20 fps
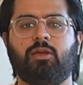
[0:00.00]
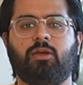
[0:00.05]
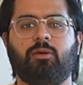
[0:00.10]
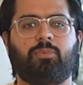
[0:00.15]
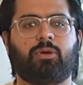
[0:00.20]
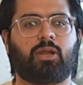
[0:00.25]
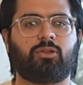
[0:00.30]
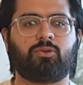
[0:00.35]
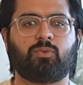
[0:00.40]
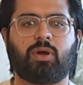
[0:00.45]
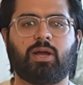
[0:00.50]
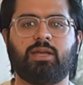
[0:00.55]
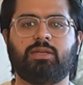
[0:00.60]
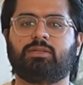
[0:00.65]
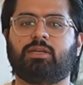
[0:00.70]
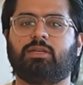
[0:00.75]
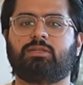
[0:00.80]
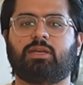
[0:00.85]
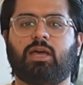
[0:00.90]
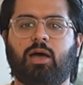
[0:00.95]
But otherwise,
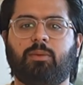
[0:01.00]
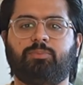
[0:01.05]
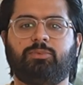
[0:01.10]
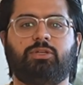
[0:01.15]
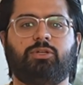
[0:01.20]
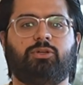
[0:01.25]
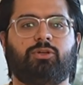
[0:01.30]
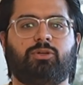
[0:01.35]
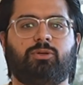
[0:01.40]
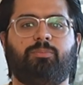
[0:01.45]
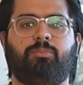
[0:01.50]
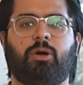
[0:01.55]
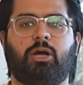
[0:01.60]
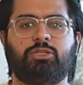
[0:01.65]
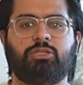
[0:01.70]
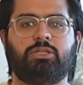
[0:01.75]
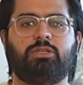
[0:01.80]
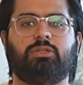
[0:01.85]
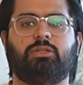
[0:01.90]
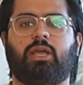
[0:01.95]
it's up to your
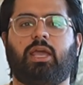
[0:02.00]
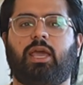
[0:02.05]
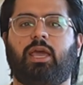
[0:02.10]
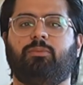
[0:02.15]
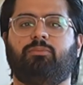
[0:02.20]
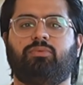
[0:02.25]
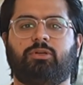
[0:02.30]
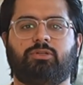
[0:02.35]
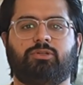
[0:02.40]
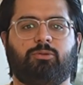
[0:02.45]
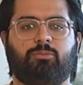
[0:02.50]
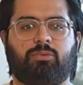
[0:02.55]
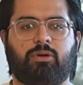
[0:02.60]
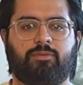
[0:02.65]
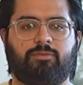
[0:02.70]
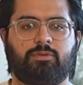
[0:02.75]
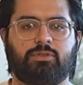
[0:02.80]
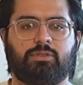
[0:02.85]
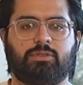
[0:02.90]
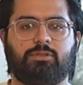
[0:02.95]
budget and personal
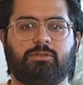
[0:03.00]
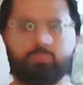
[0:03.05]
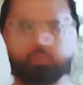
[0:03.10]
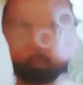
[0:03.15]
preferences.